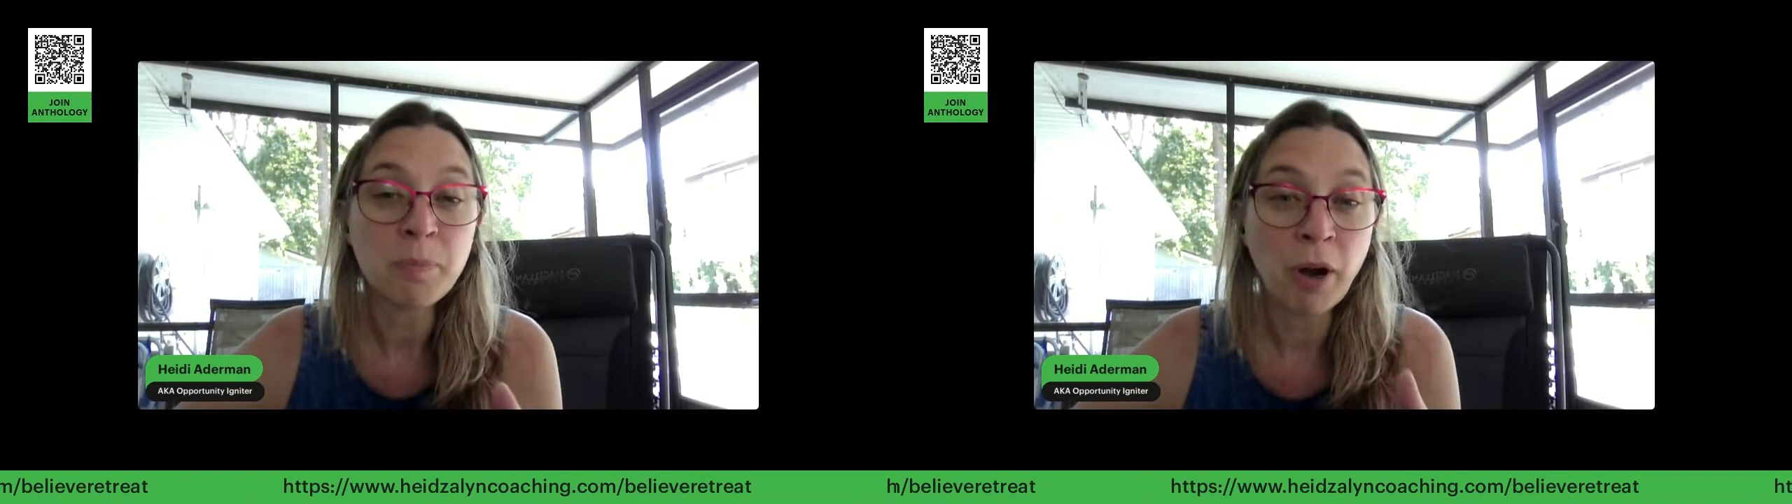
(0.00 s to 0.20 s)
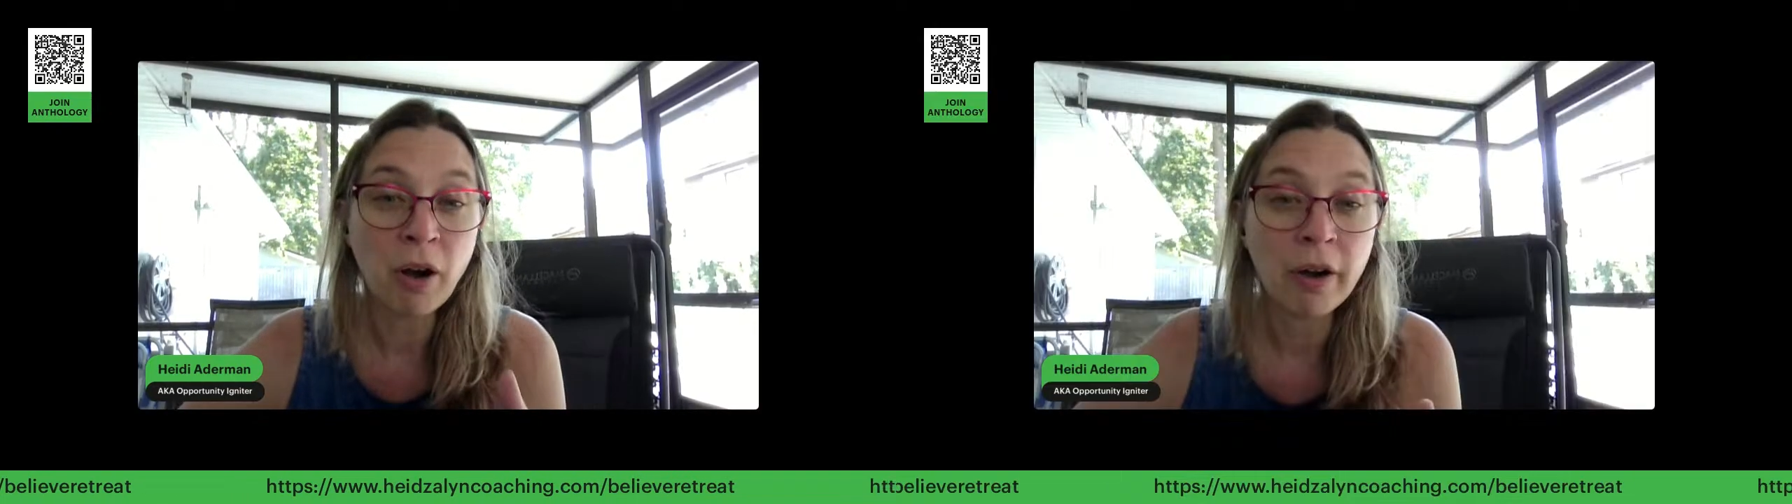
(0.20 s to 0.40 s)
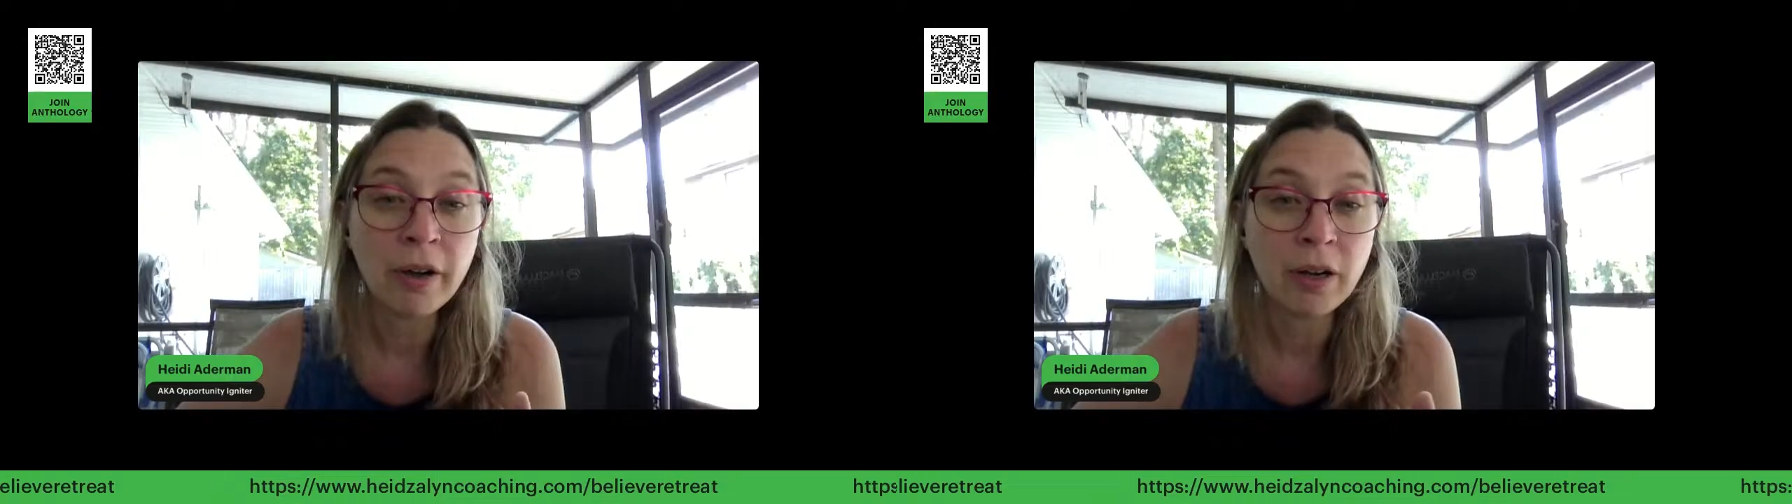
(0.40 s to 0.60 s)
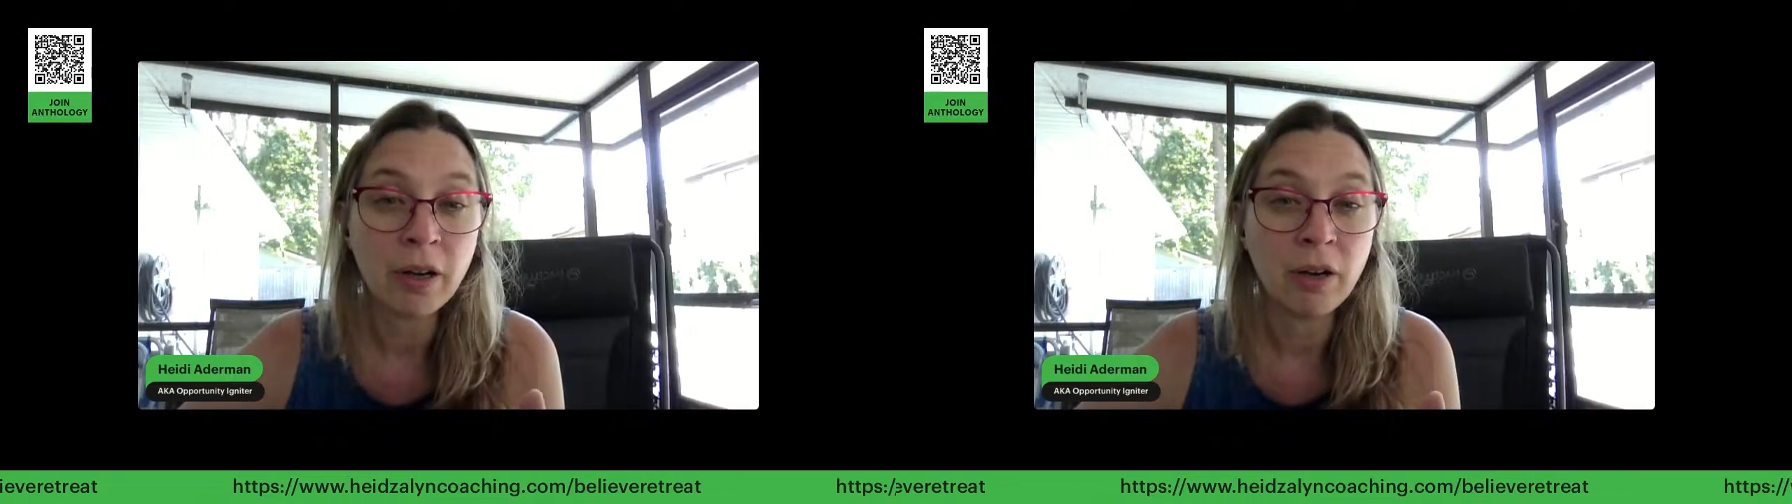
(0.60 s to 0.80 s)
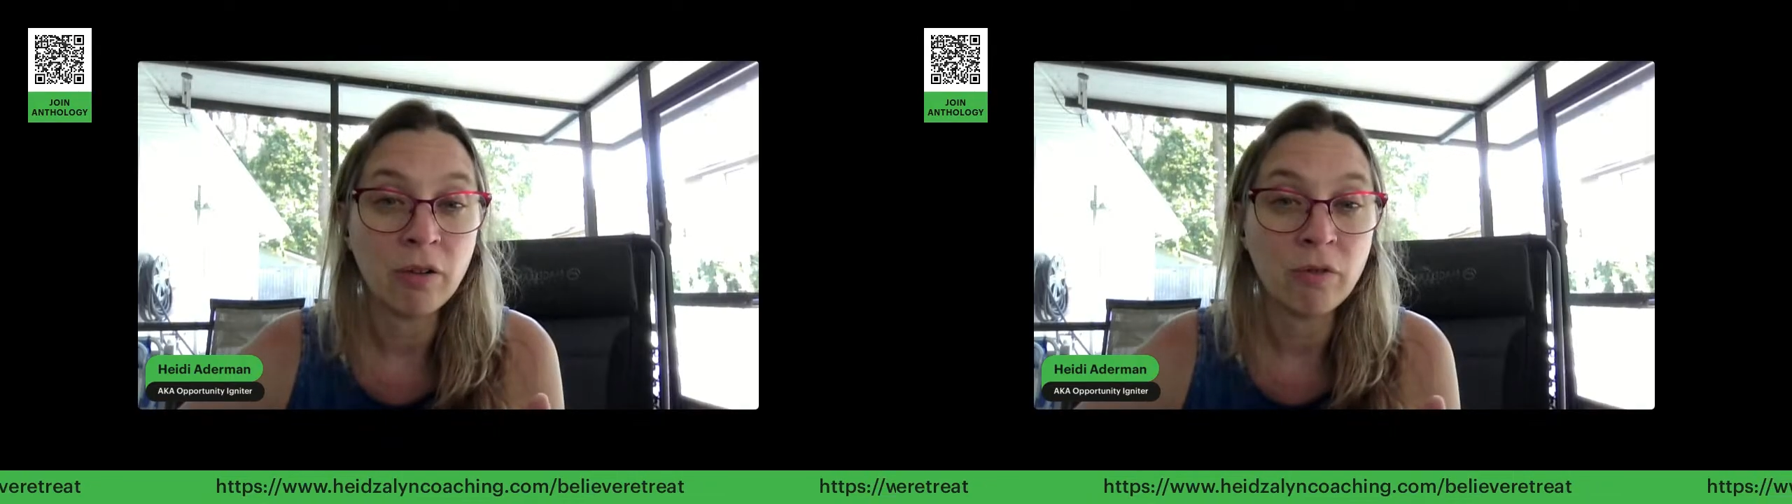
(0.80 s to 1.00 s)
part
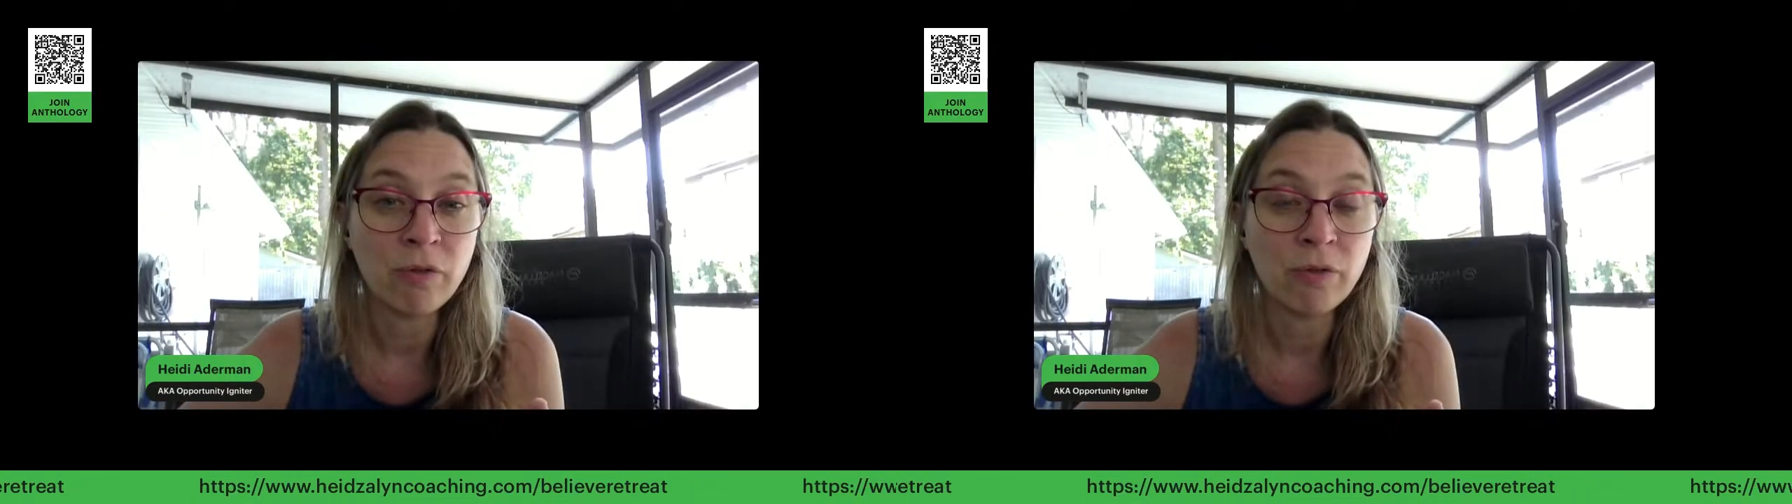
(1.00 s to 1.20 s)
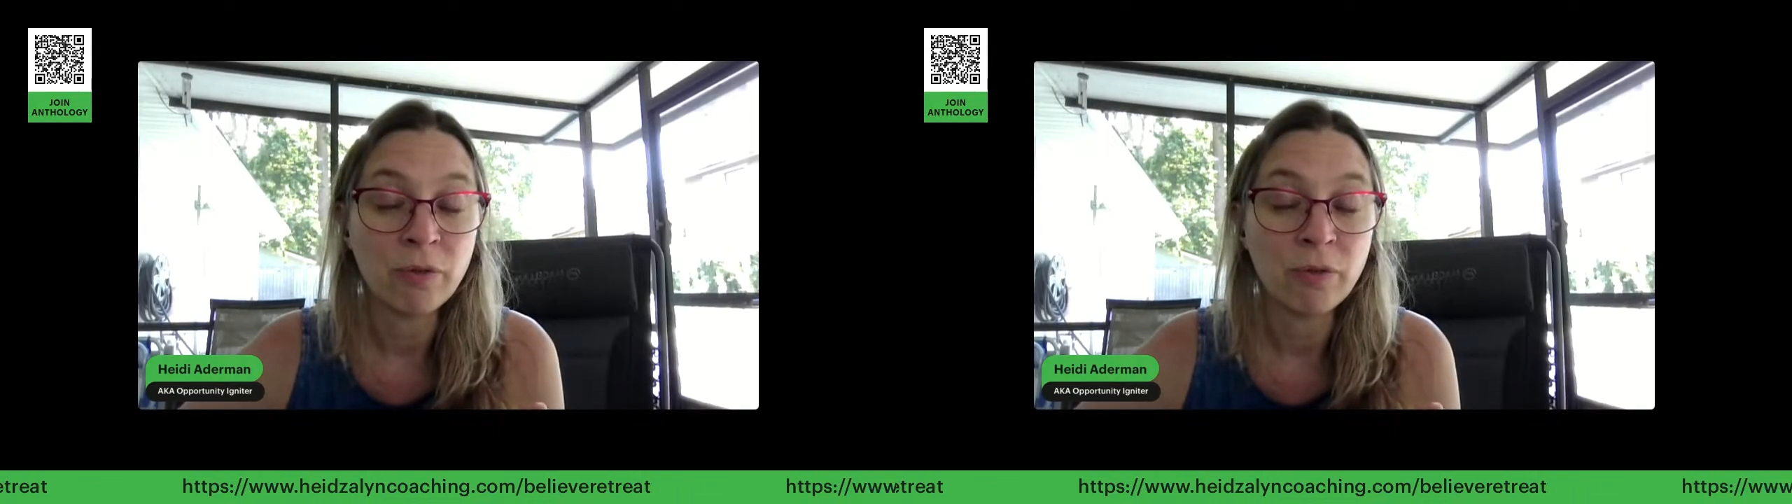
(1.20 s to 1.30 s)
of